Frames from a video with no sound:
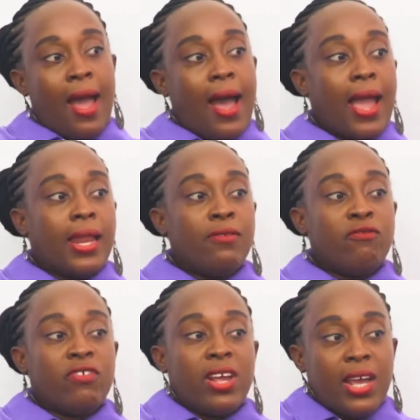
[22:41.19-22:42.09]
I
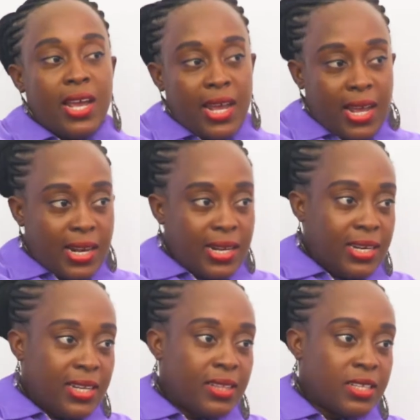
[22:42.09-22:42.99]
really
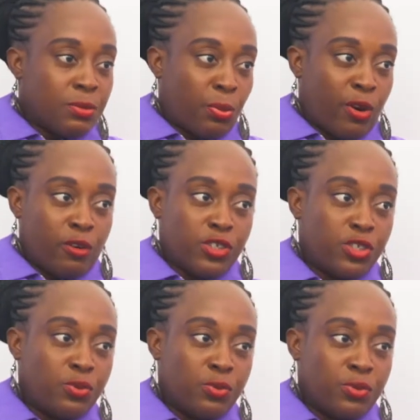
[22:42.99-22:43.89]
need this pair of
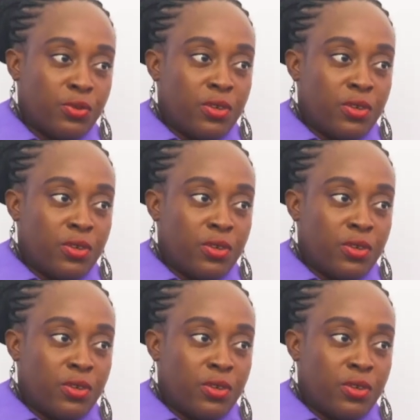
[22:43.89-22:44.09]
shoe,